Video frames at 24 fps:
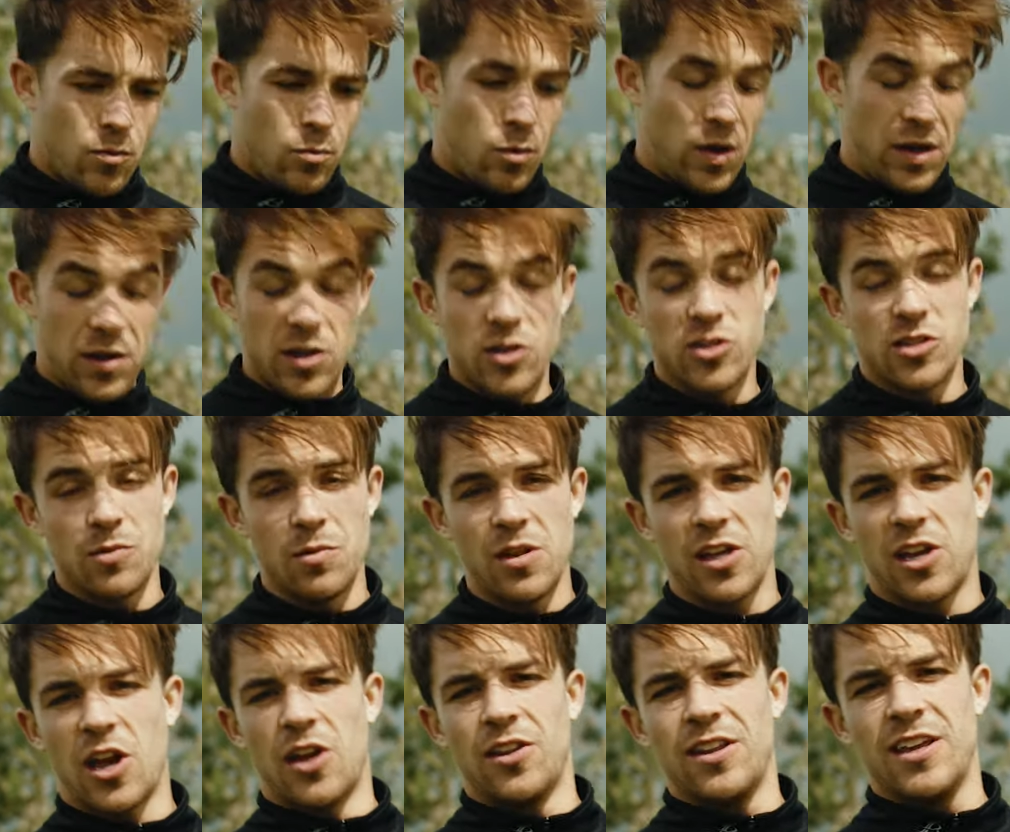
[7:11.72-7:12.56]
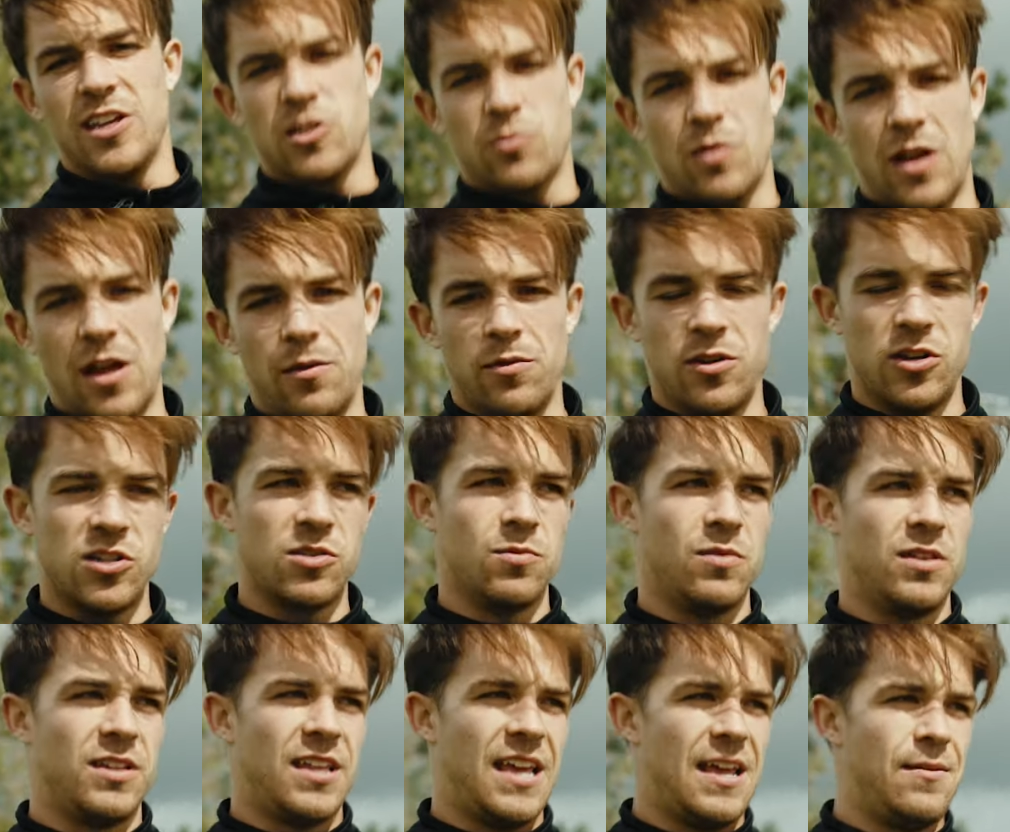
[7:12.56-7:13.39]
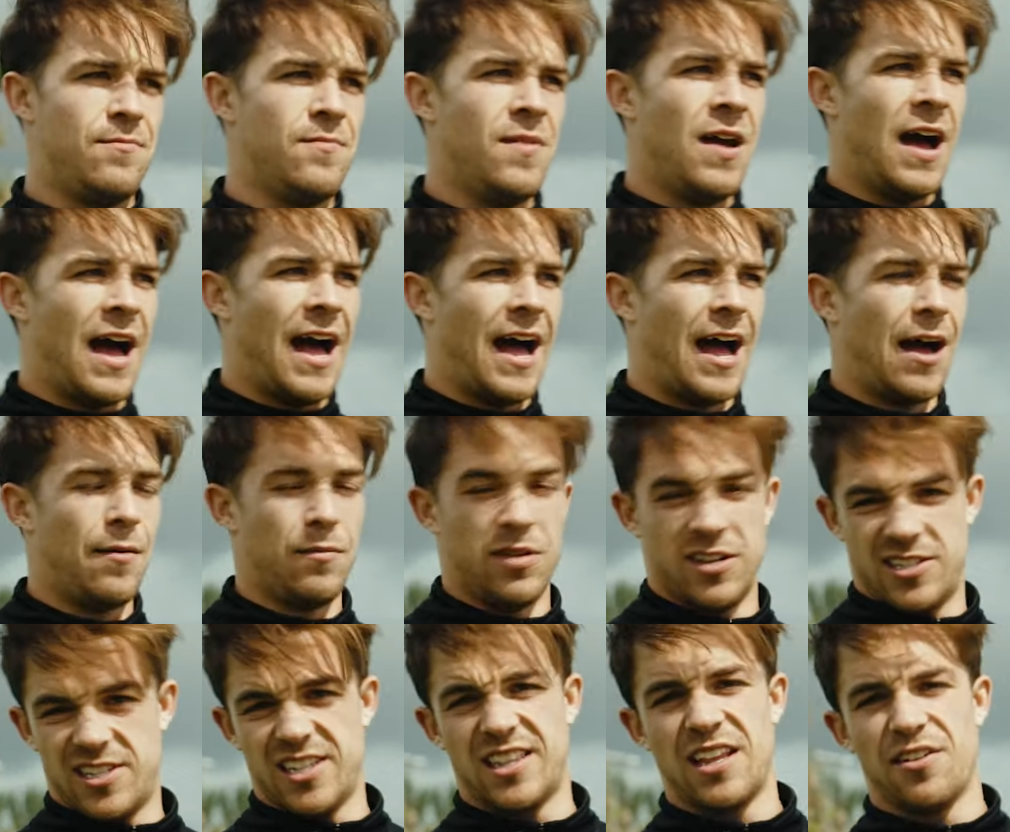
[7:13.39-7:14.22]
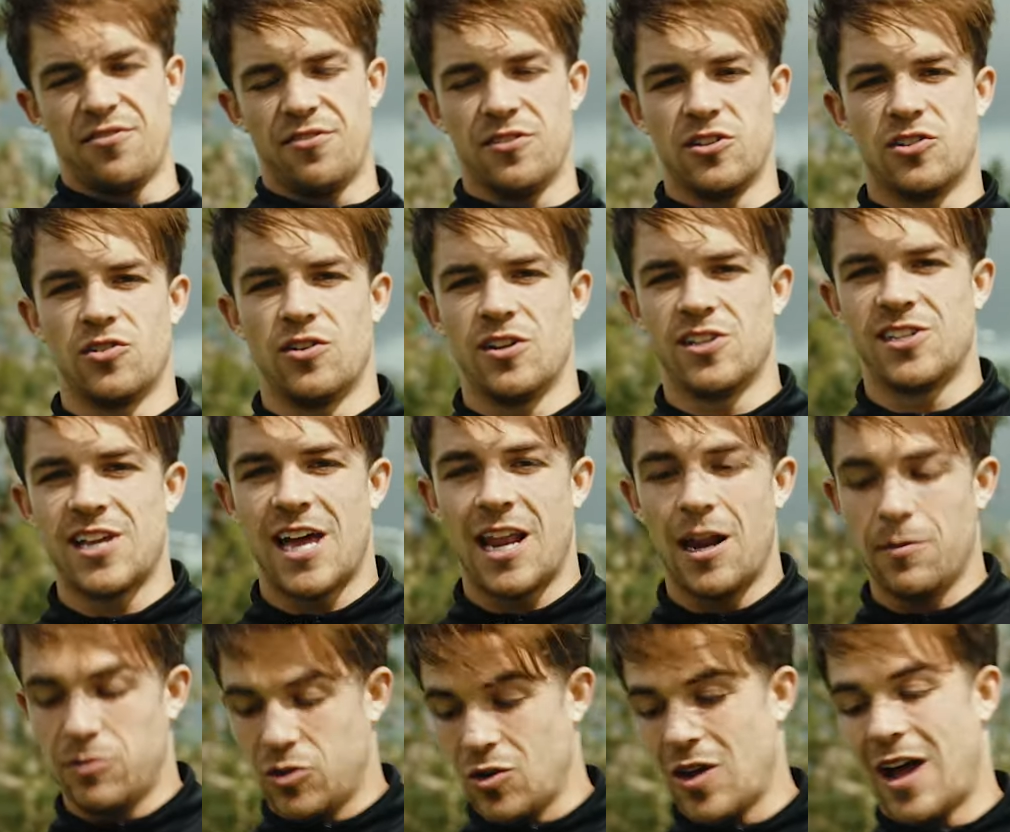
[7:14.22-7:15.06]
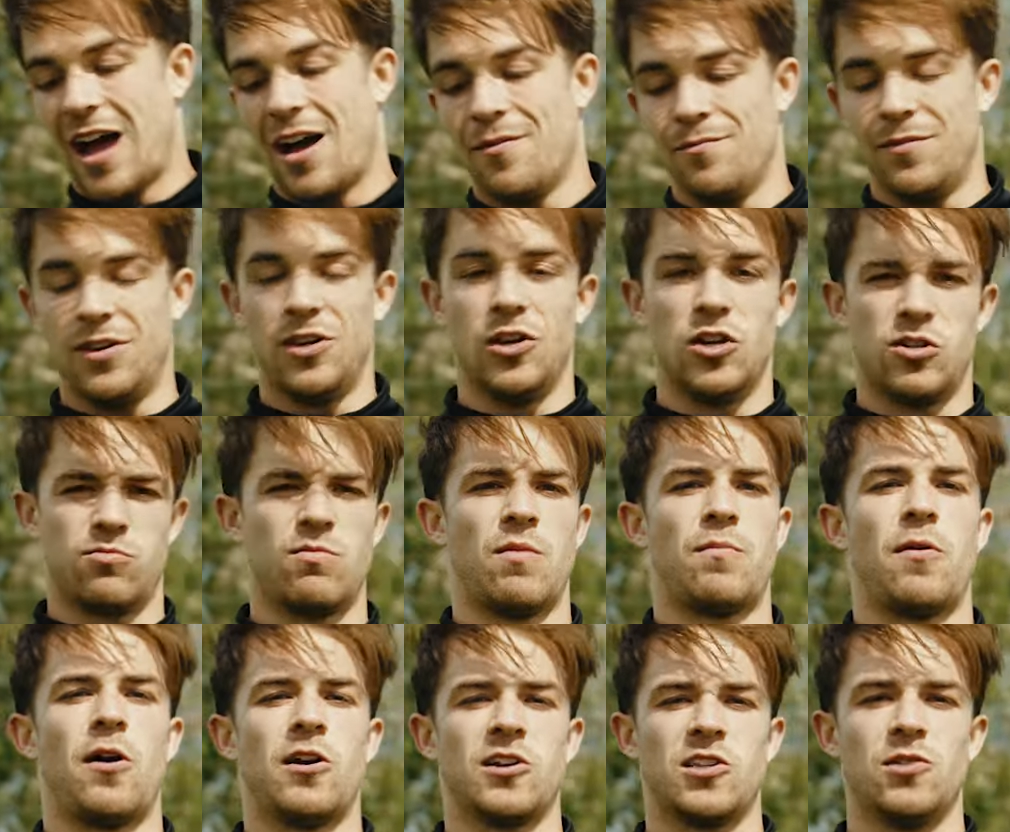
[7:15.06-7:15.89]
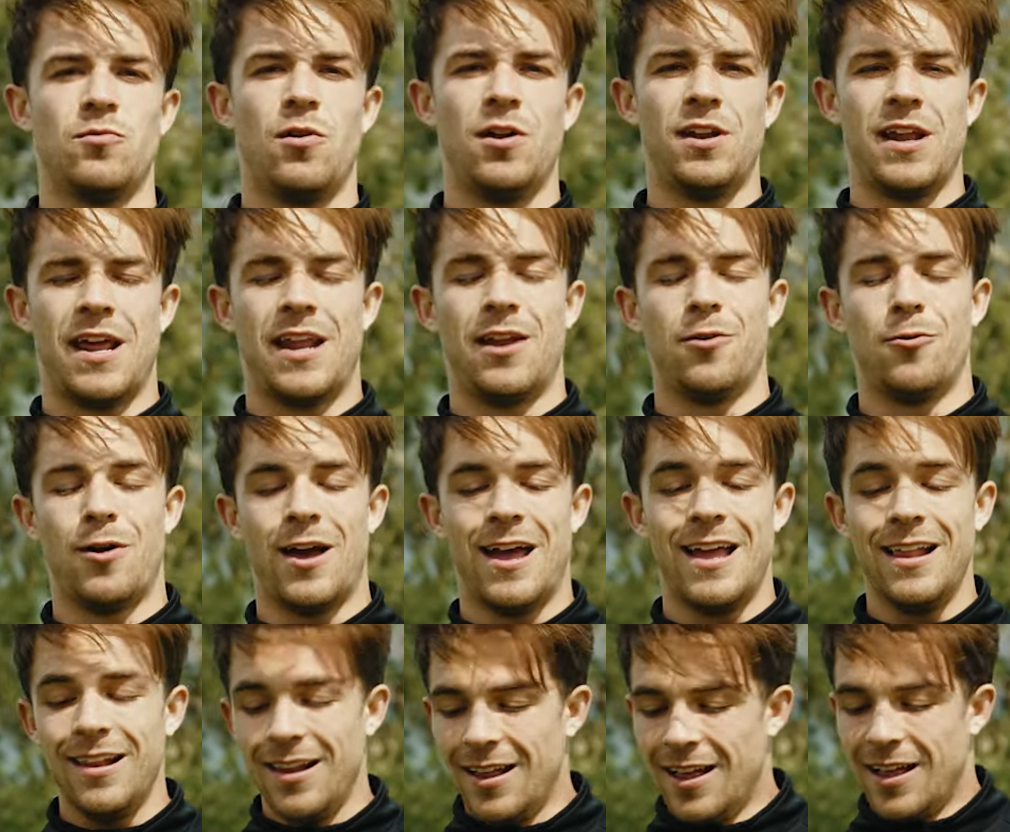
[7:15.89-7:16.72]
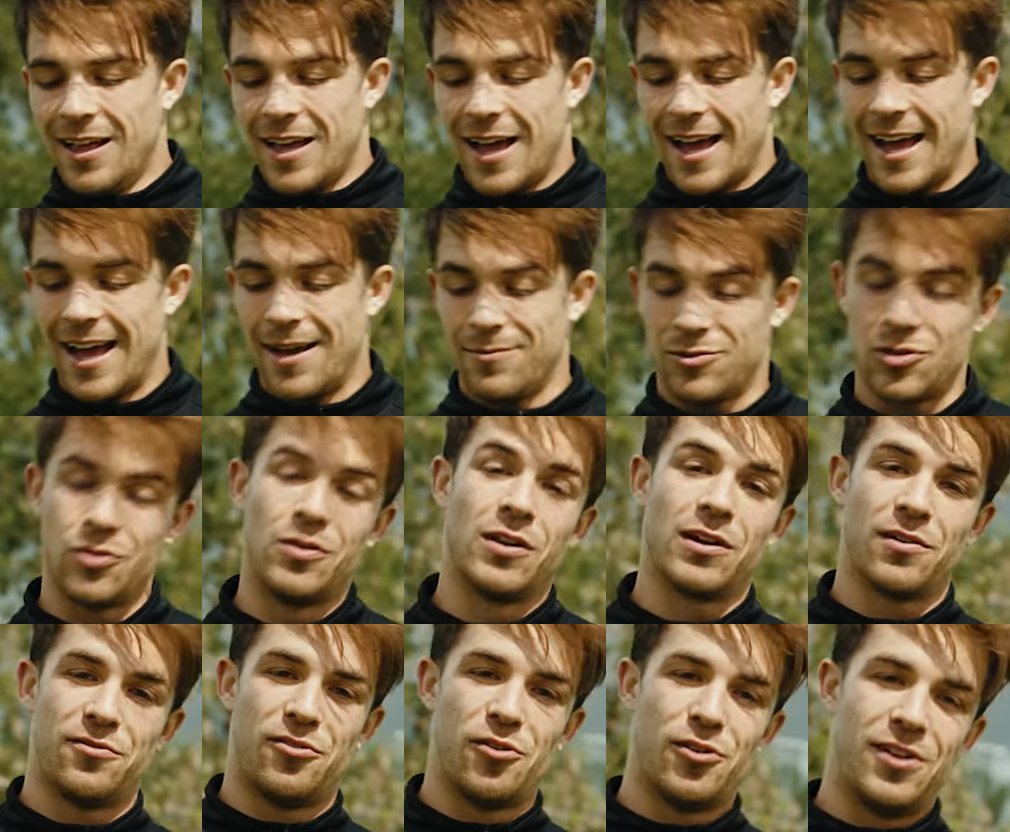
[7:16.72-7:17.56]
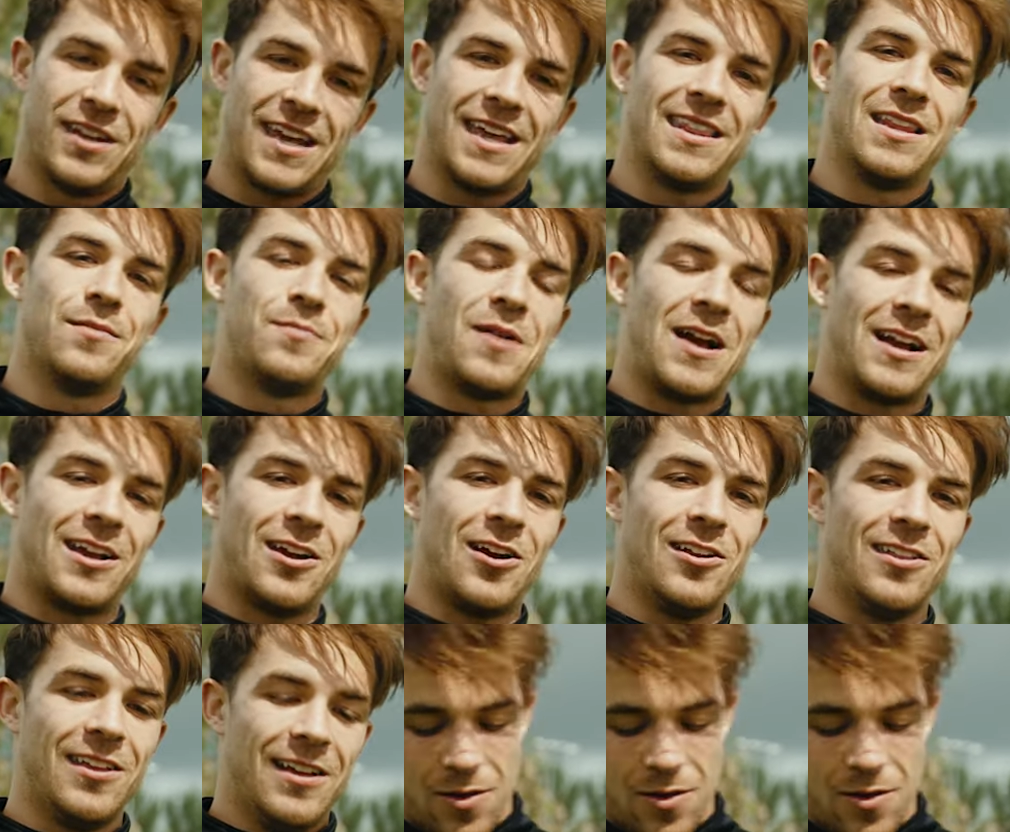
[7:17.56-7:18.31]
We use them with the county as well, we use them with the team, but it's a different sort of setup, so I haven't been using my personal one in a while, so I'm looking forward to getting it back out.